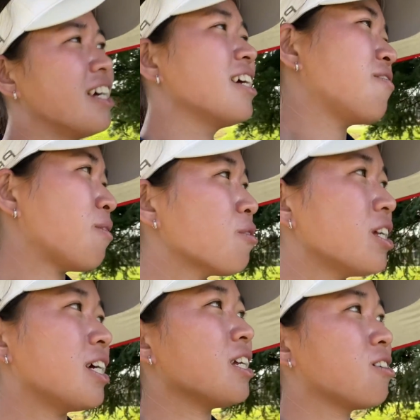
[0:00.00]
If I'm gonna
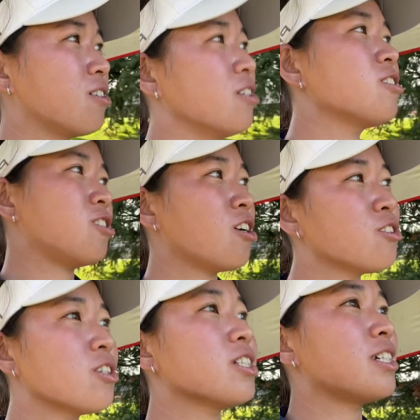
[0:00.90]
hit good shots
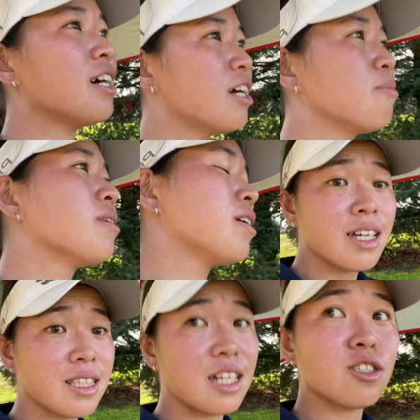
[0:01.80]
all the time,
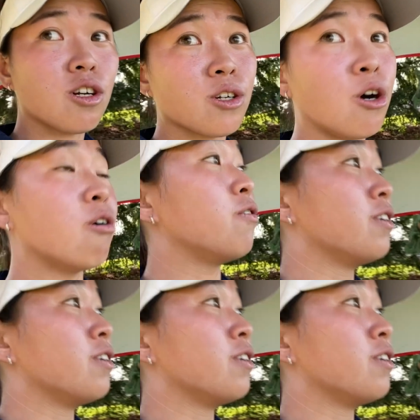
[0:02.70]
that's not golf.